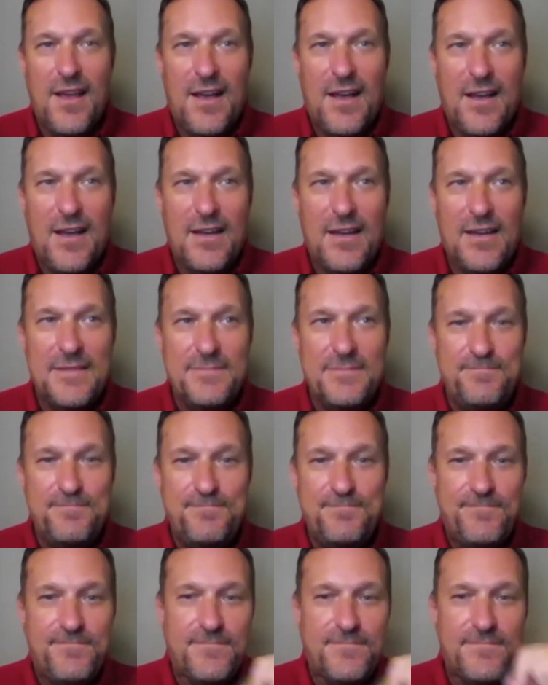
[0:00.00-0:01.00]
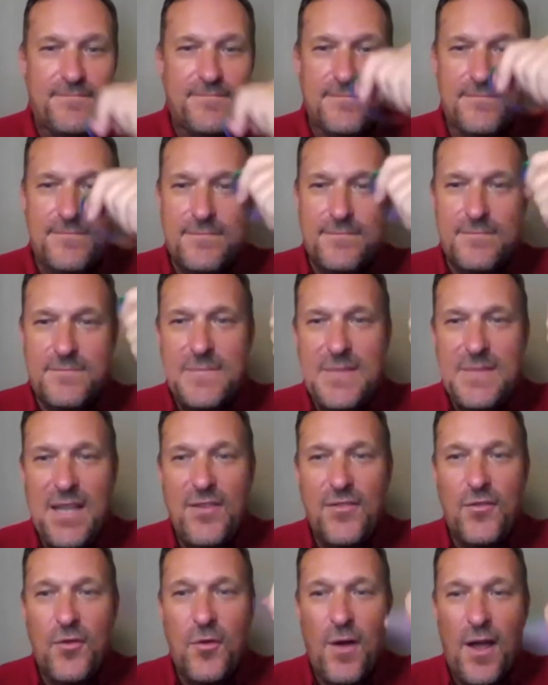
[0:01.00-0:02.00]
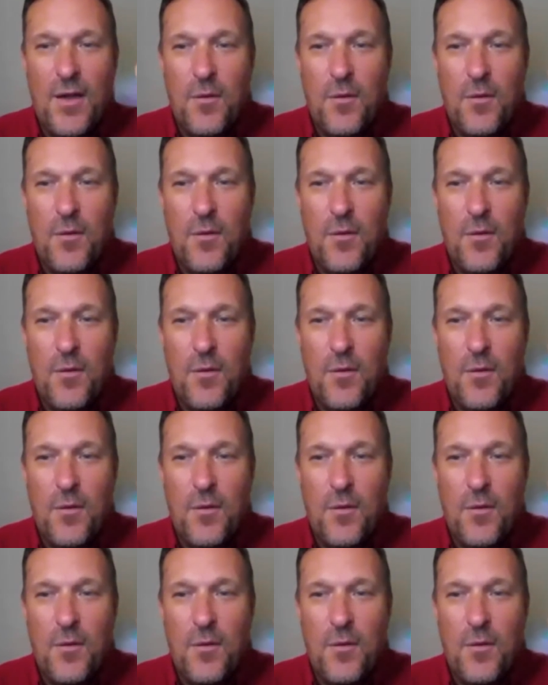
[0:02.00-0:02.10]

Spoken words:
So I